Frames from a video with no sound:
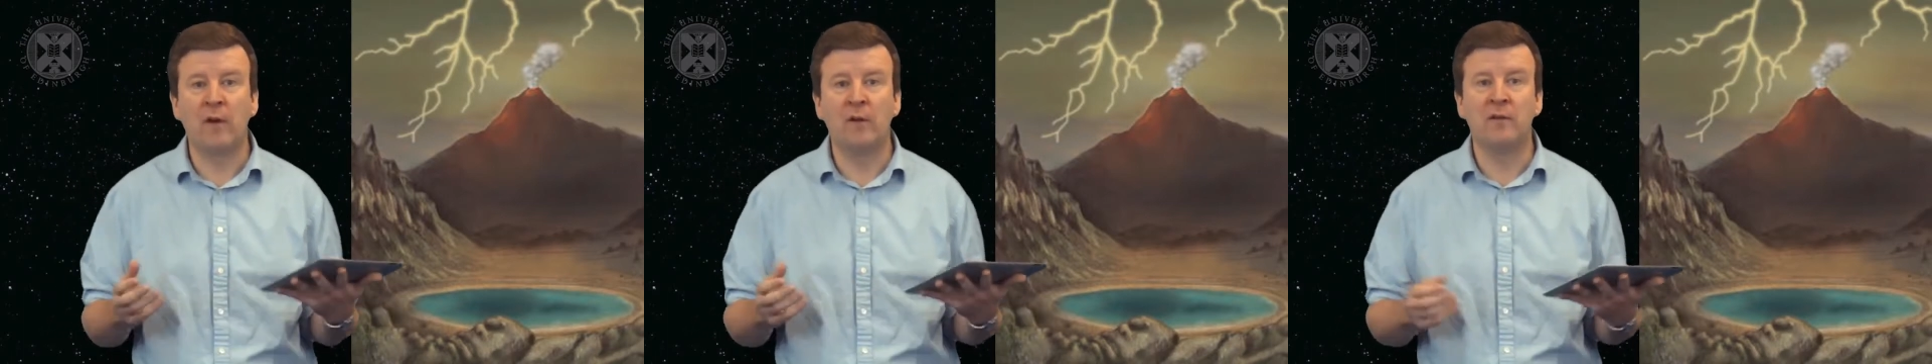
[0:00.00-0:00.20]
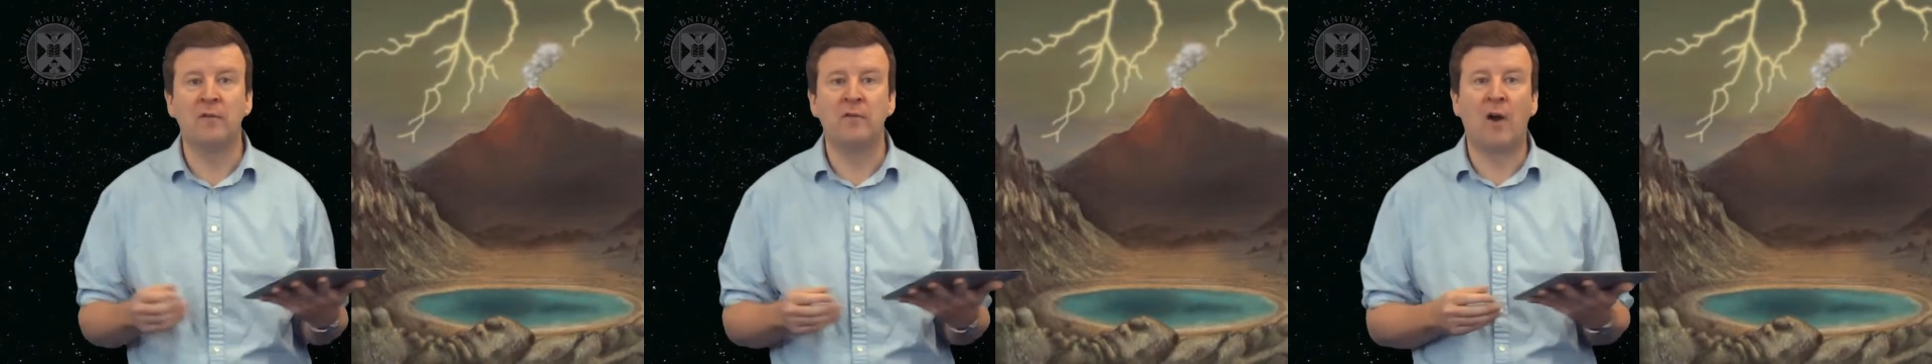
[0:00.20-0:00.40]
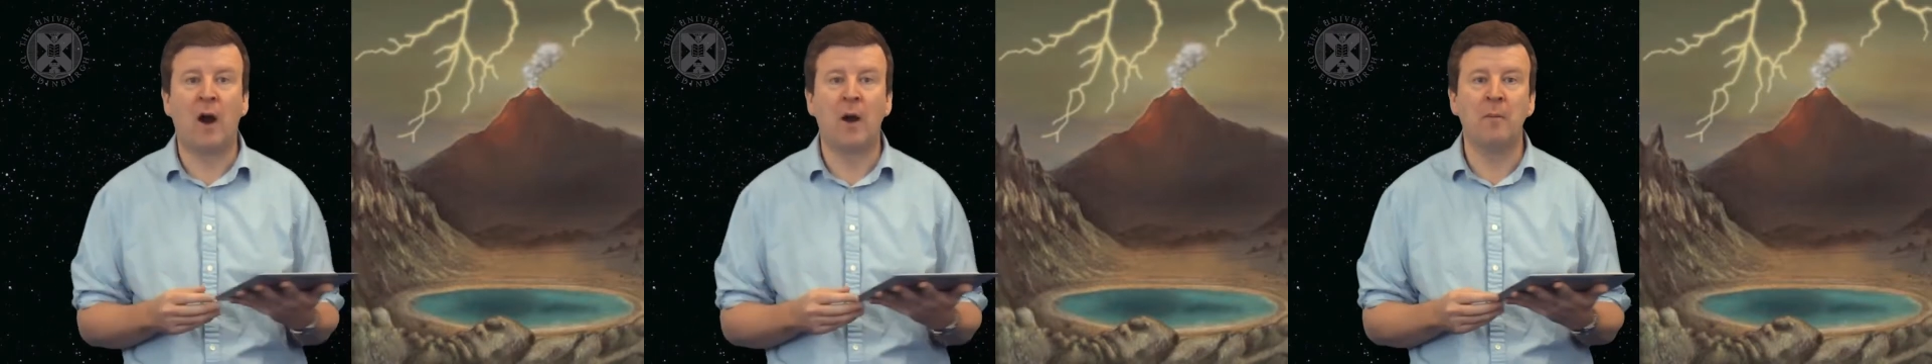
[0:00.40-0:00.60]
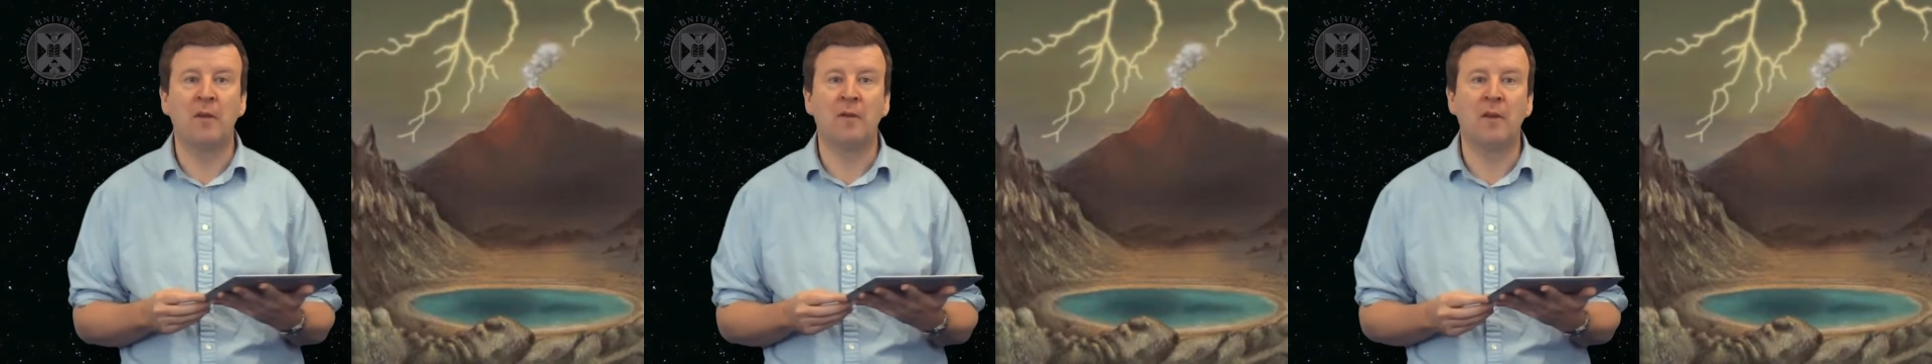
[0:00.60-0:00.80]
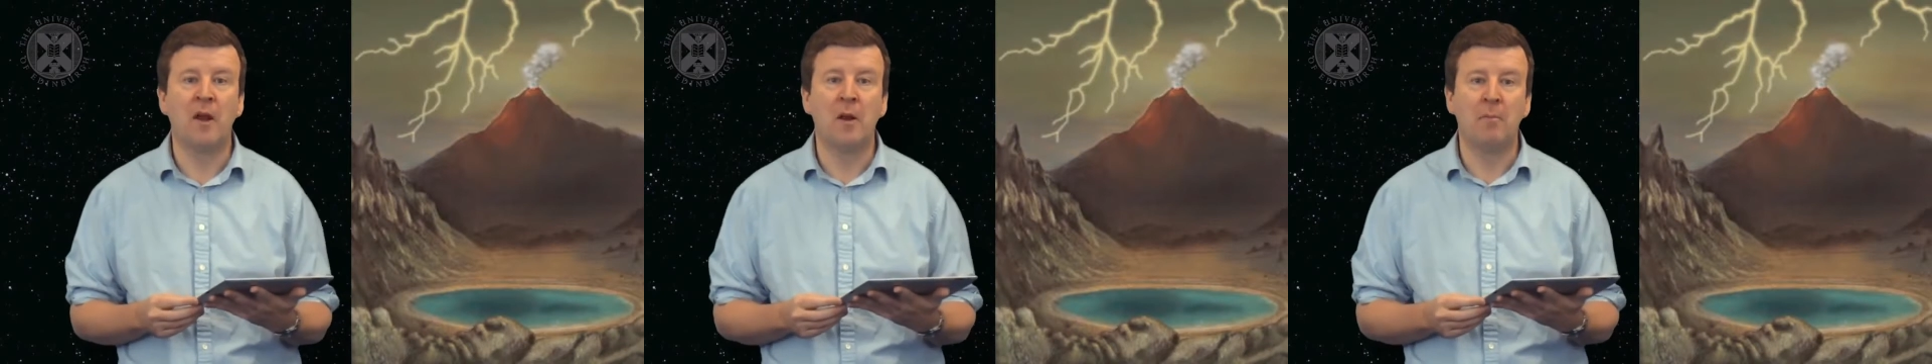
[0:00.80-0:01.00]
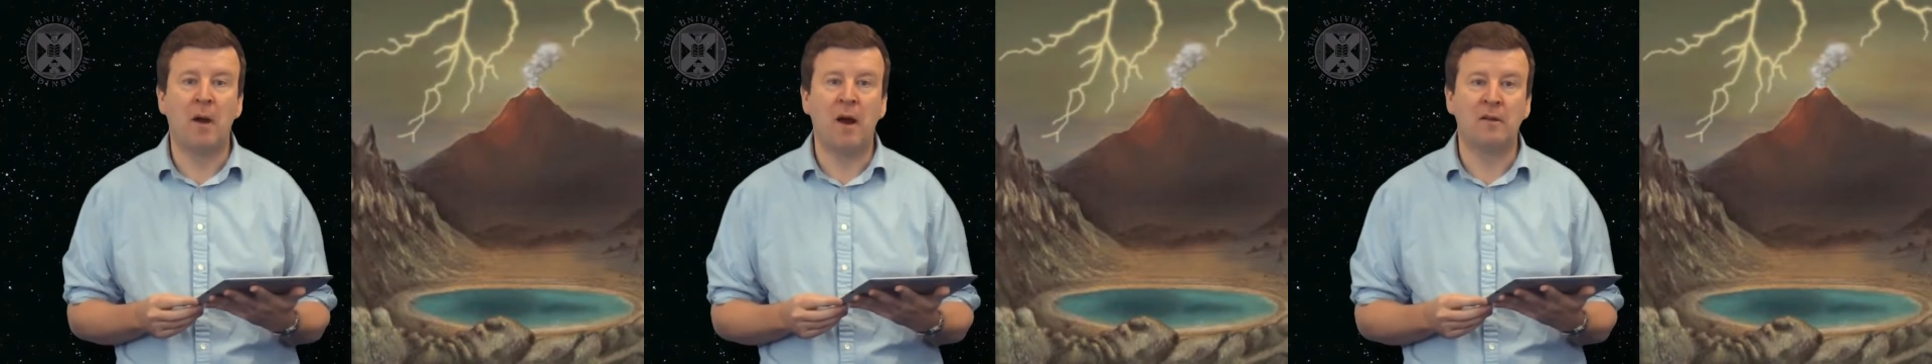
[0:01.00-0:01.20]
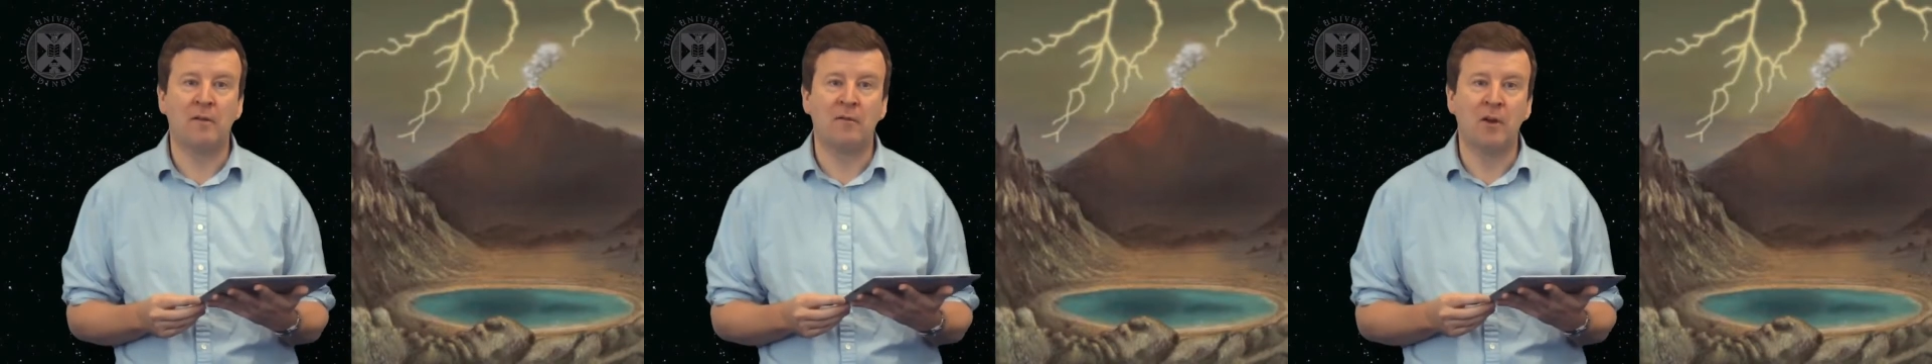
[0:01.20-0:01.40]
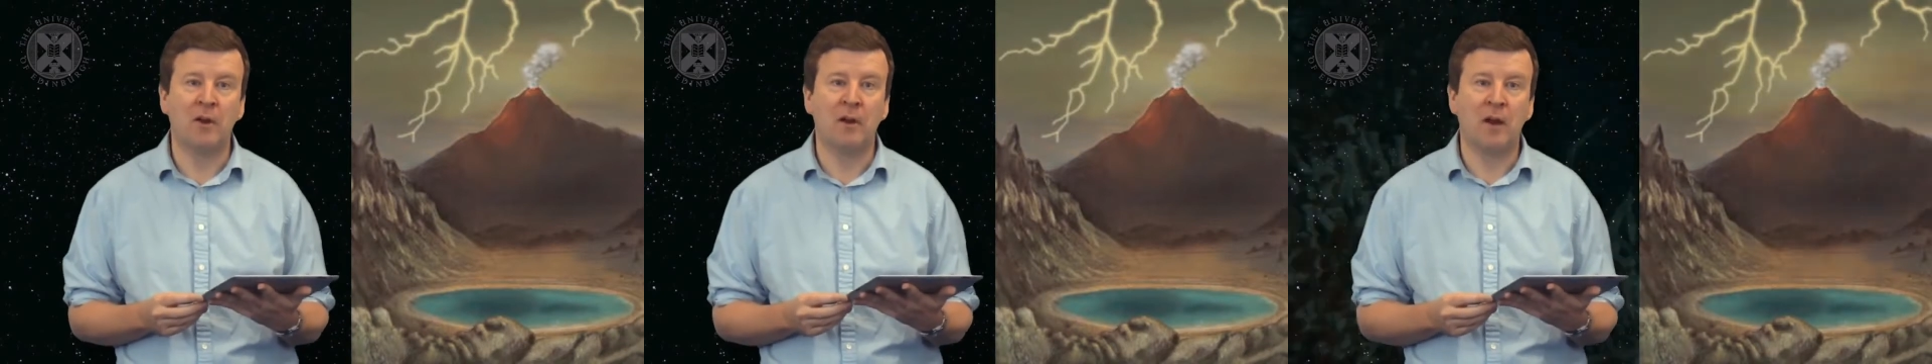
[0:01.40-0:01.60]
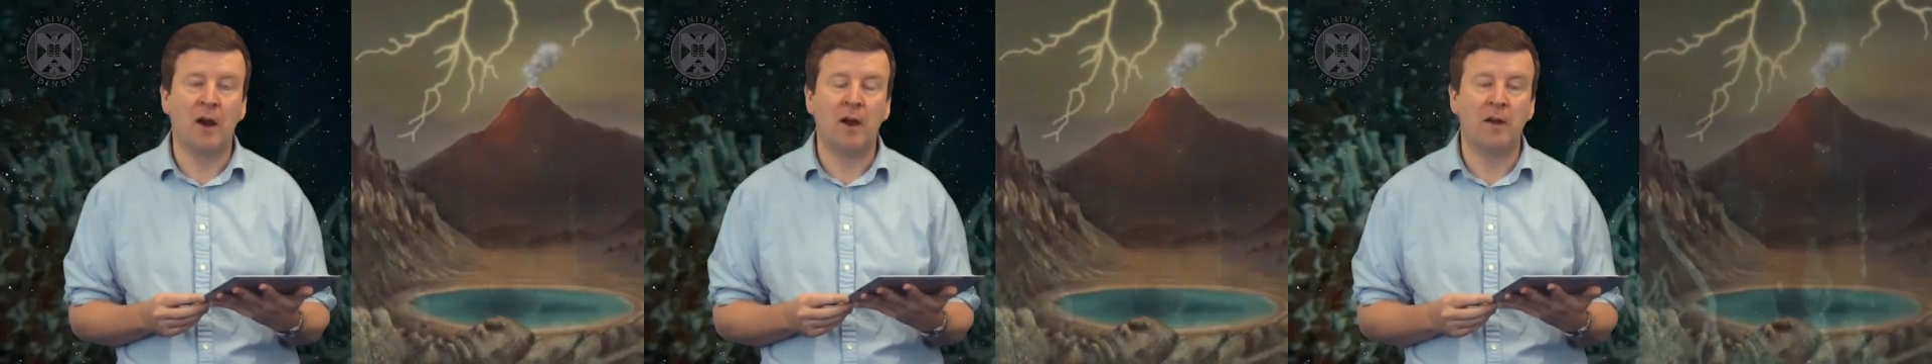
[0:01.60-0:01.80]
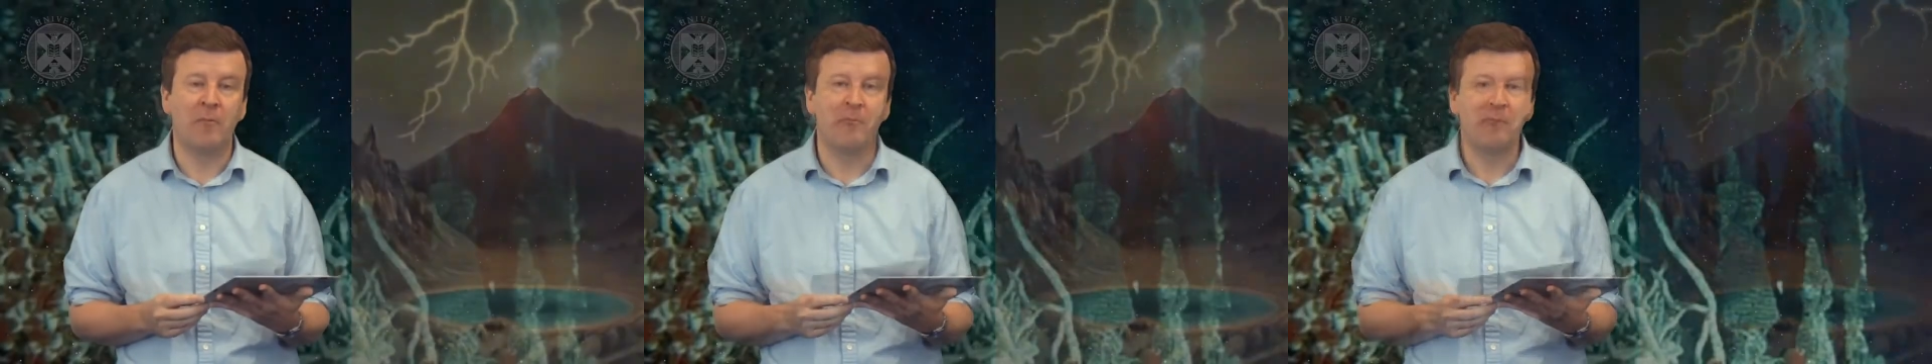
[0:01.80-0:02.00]
those environments might have looked
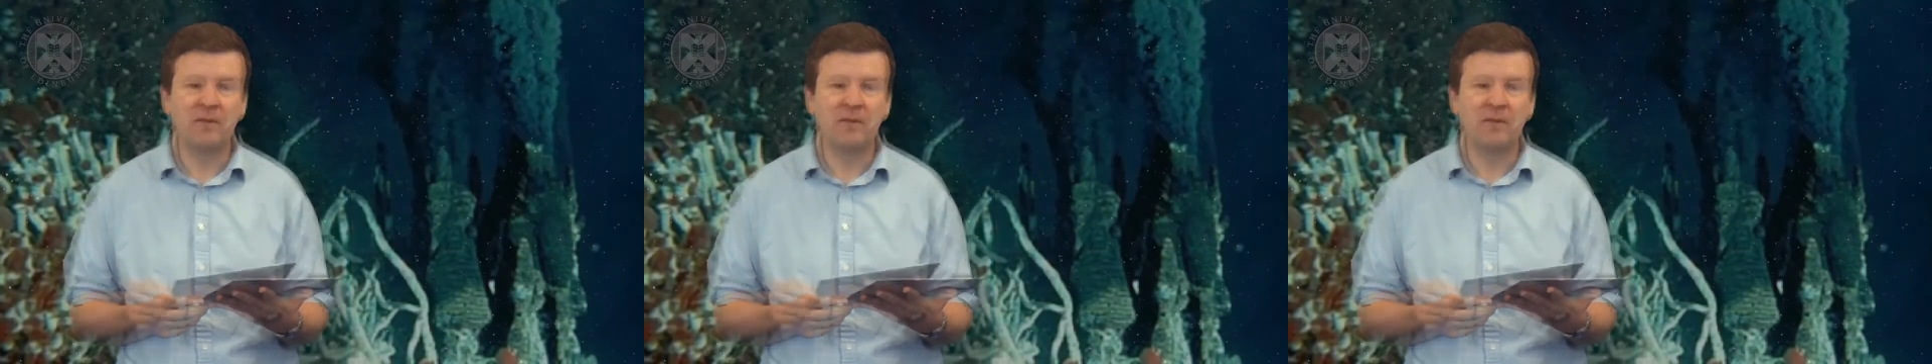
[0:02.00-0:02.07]
like?